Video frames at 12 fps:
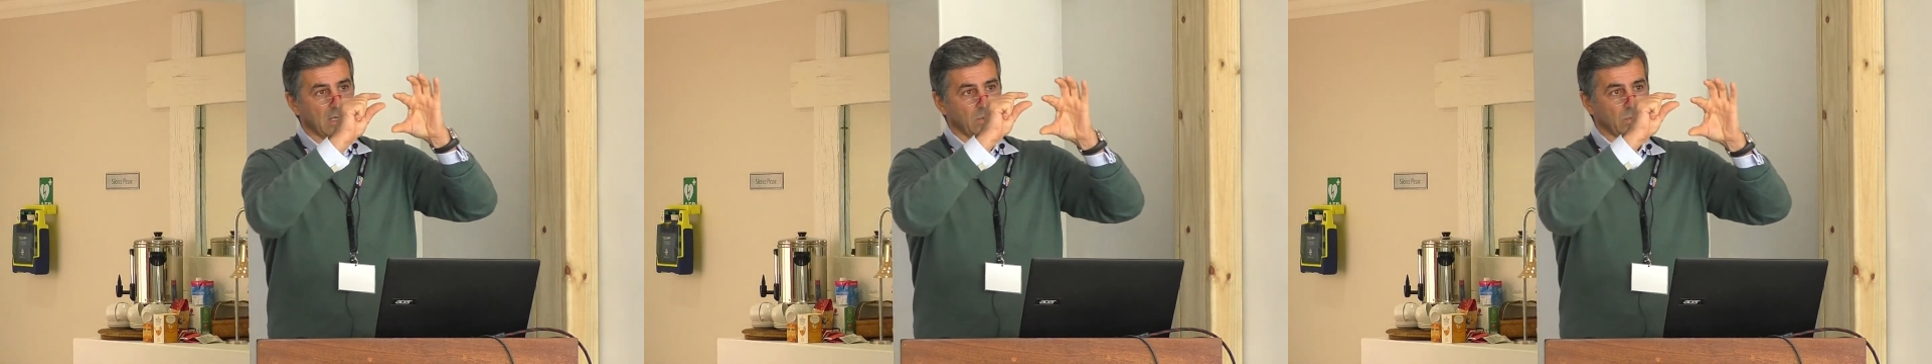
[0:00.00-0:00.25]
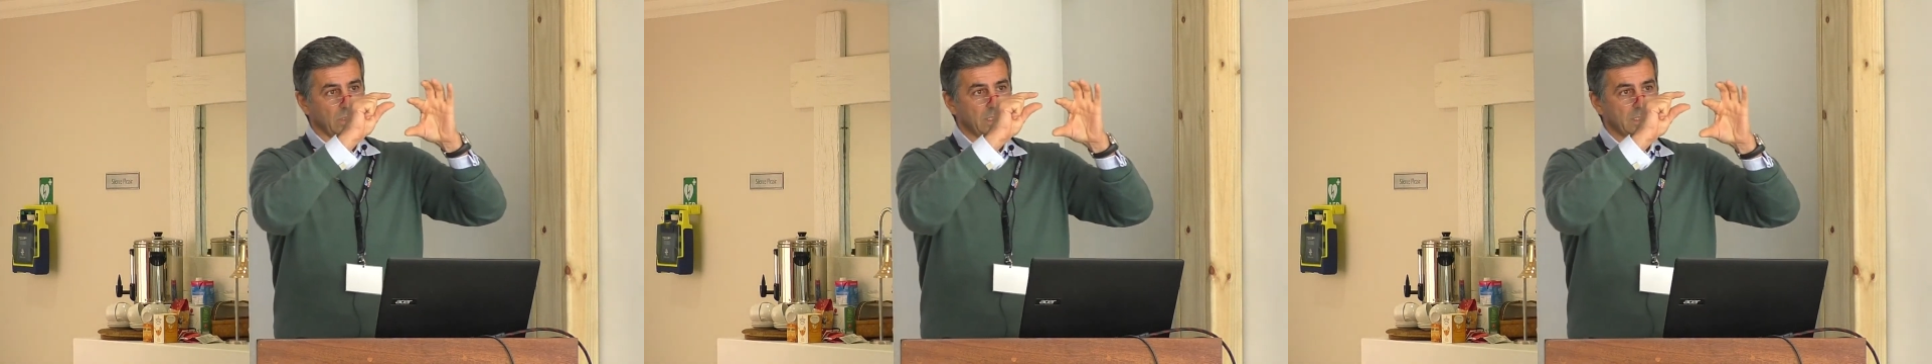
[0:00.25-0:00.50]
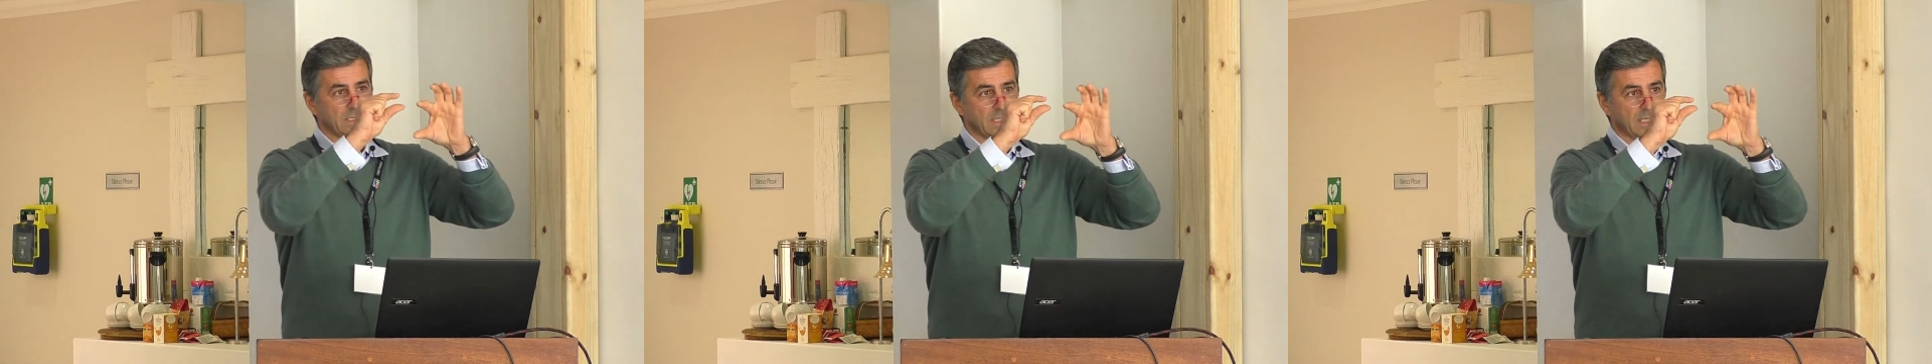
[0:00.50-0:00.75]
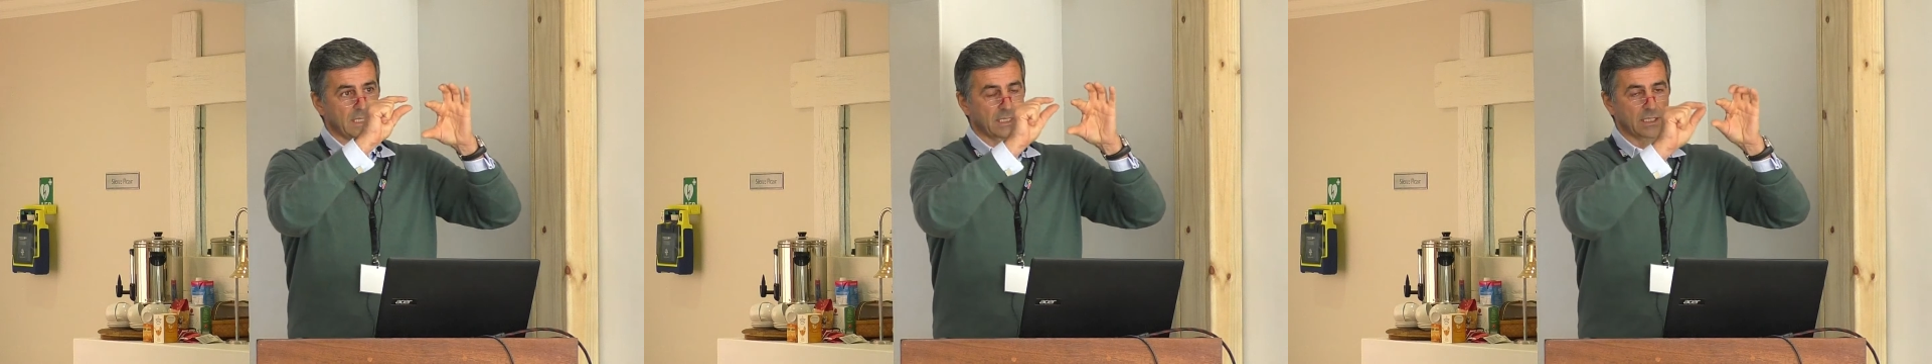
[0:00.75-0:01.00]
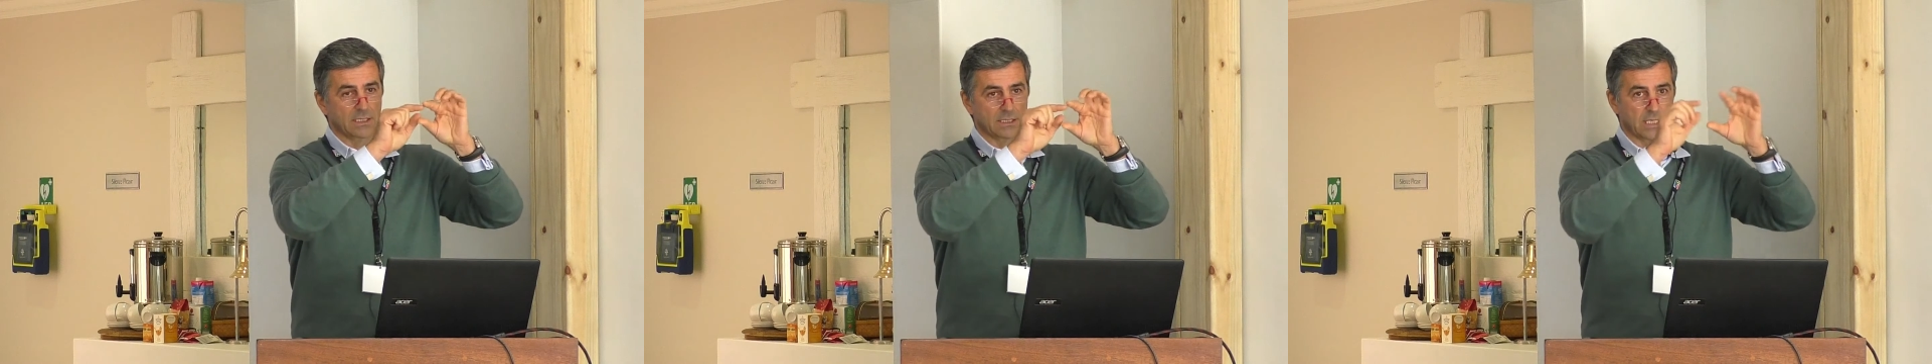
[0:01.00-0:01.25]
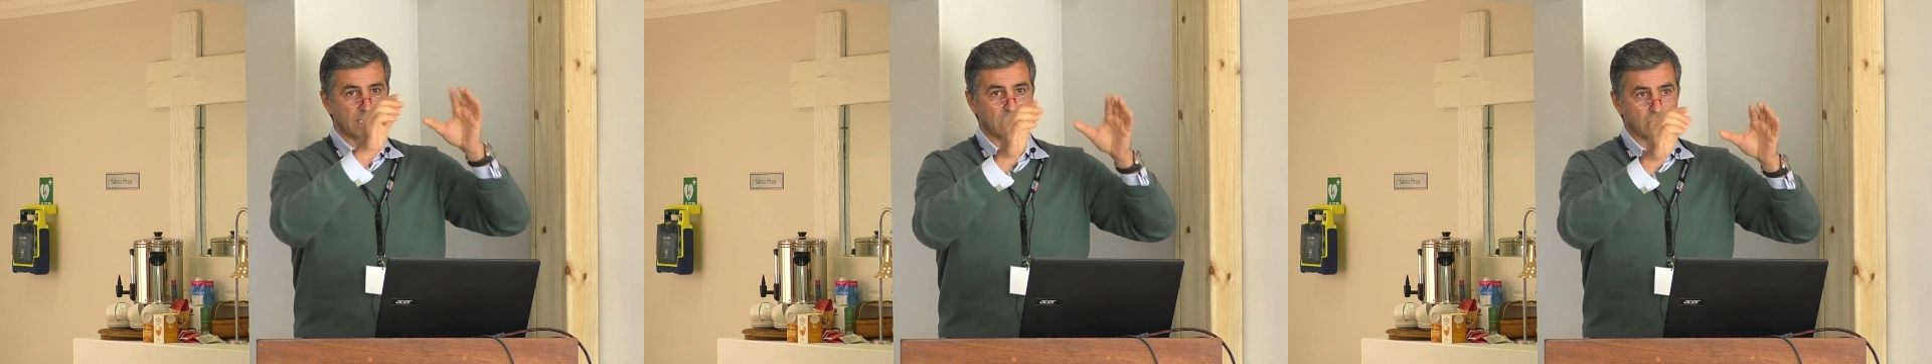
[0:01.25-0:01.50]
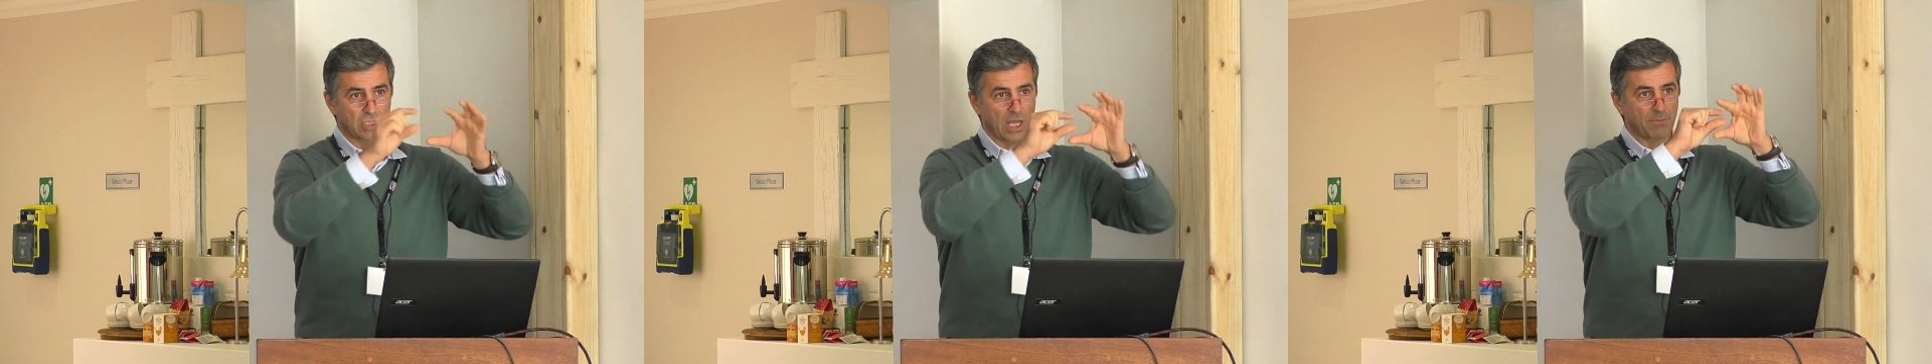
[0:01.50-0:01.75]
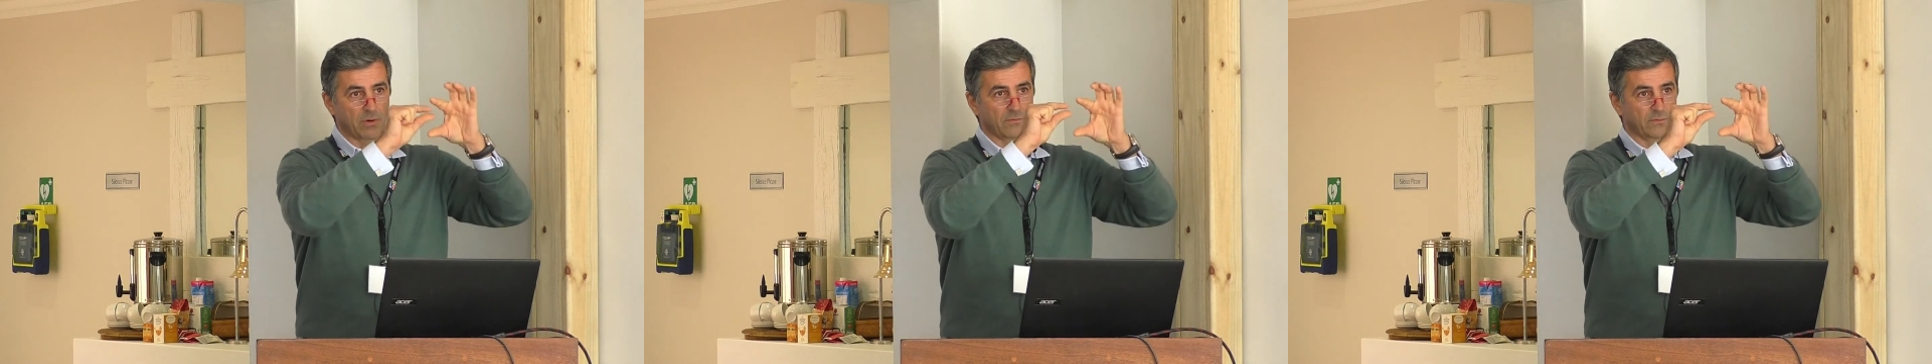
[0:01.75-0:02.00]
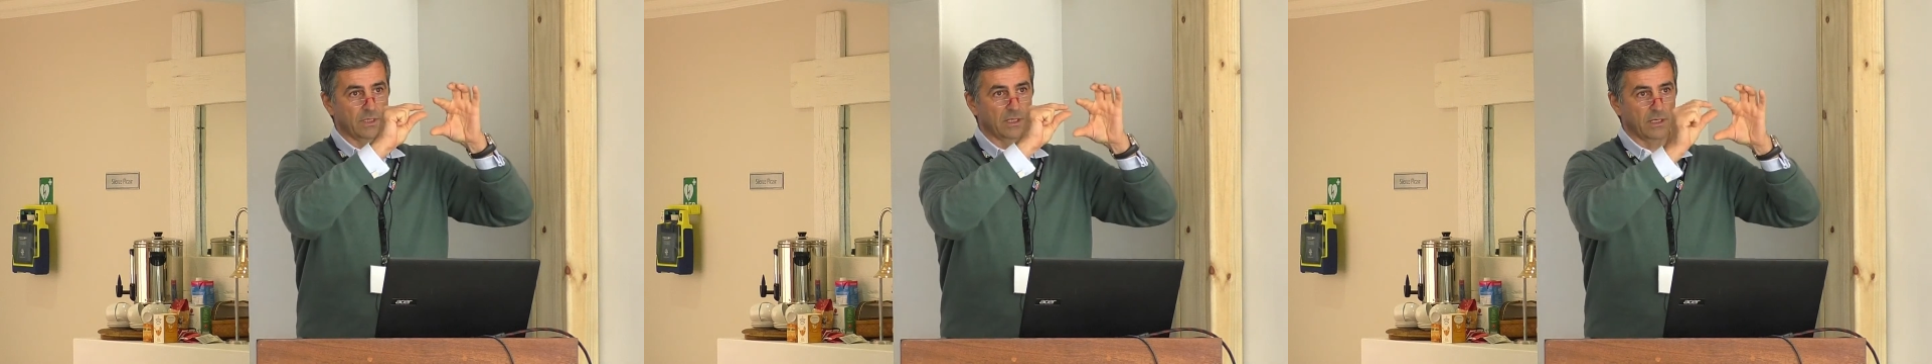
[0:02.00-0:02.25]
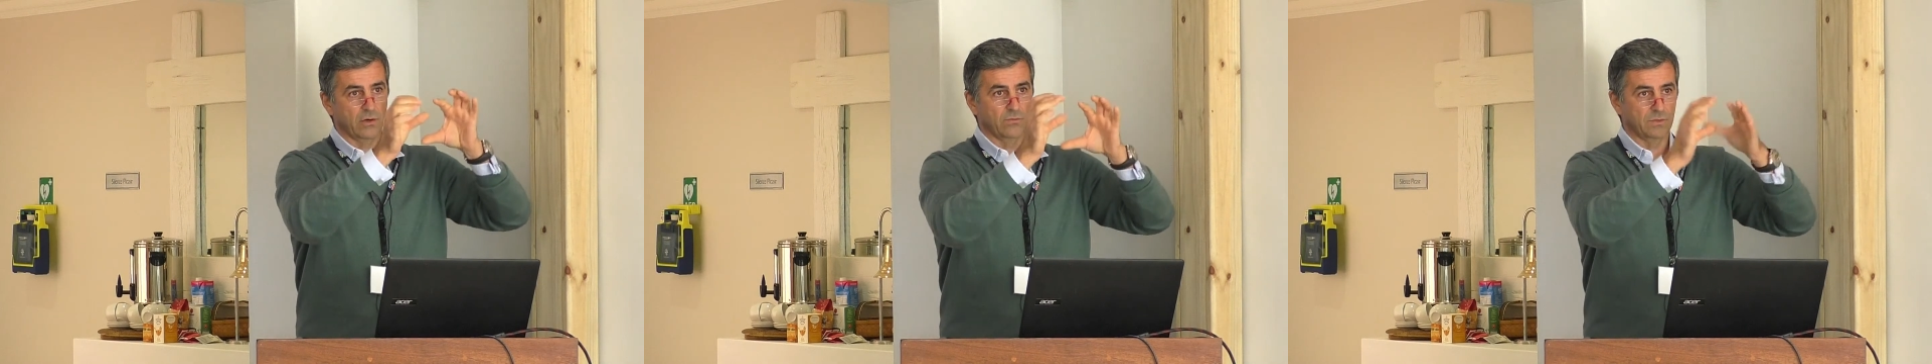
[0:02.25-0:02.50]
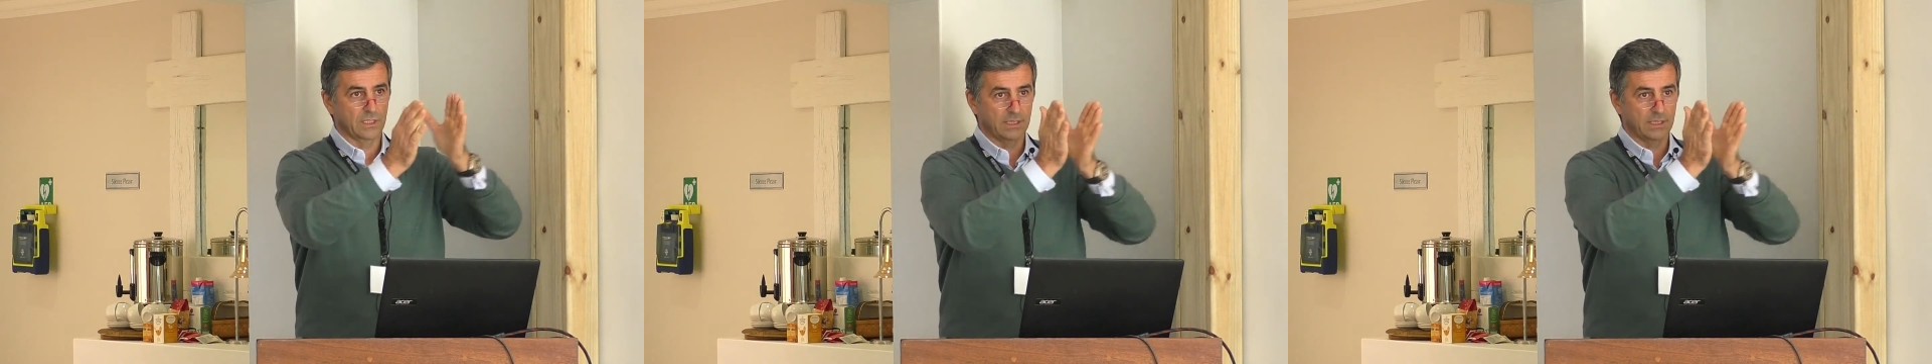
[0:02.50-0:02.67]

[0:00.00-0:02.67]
what is the thickness and the shape of the